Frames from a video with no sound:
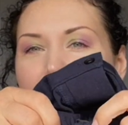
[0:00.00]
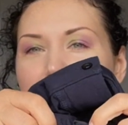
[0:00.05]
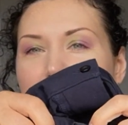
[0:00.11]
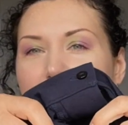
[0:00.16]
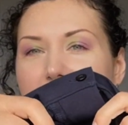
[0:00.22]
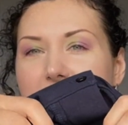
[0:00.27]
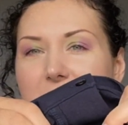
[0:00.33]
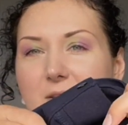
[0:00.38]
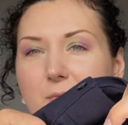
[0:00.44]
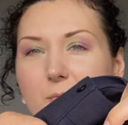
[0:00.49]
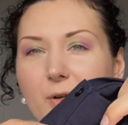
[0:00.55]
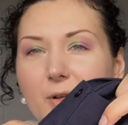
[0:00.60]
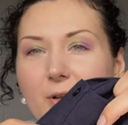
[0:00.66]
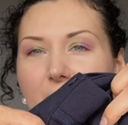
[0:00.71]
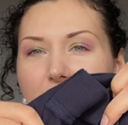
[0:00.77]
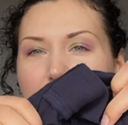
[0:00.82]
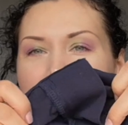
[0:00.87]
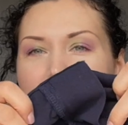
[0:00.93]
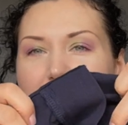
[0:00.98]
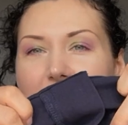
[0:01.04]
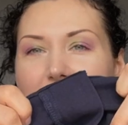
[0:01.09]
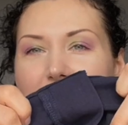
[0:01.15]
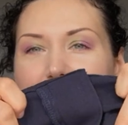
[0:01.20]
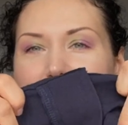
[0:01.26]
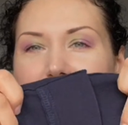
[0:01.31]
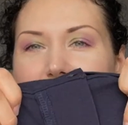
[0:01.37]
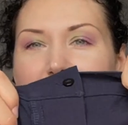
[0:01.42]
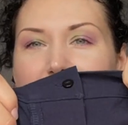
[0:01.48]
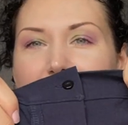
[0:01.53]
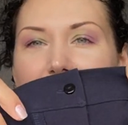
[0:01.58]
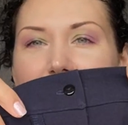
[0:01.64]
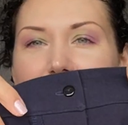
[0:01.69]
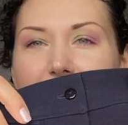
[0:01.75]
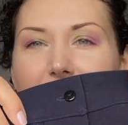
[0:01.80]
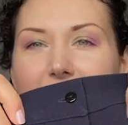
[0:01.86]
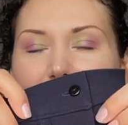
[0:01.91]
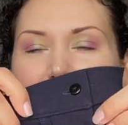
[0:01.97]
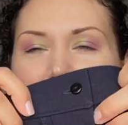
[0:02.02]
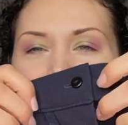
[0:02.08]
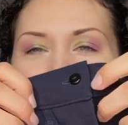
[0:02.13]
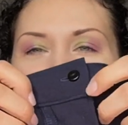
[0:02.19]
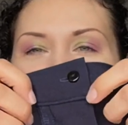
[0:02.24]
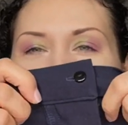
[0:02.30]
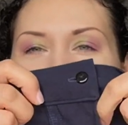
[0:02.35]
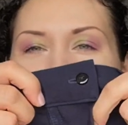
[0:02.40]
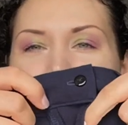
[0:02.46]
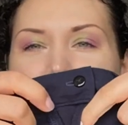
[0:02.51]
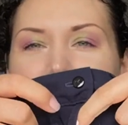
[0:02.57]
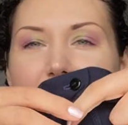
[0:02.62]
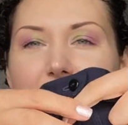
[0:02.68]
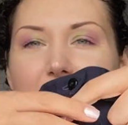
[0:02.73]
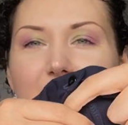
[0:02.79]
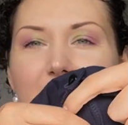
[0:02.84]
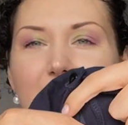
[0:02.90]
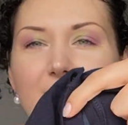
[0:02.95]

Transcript: This is what it looks like closed.